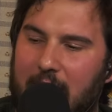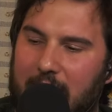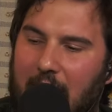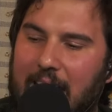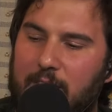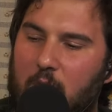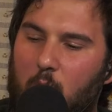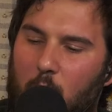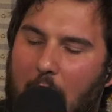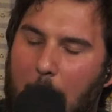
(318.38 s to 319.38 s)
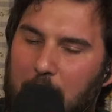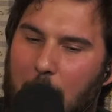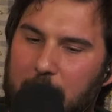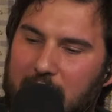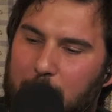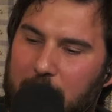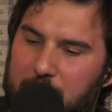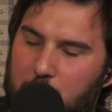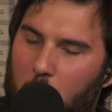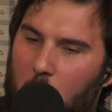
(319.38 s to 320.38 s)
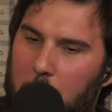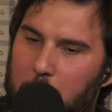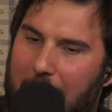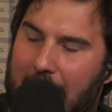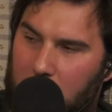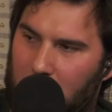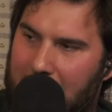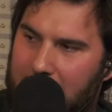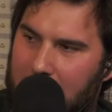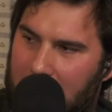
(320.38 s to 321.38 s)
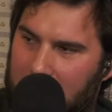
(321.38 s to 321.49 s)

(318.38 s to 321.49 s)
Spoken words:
9 though, how about I'm gonna pitch you on Battle at 9.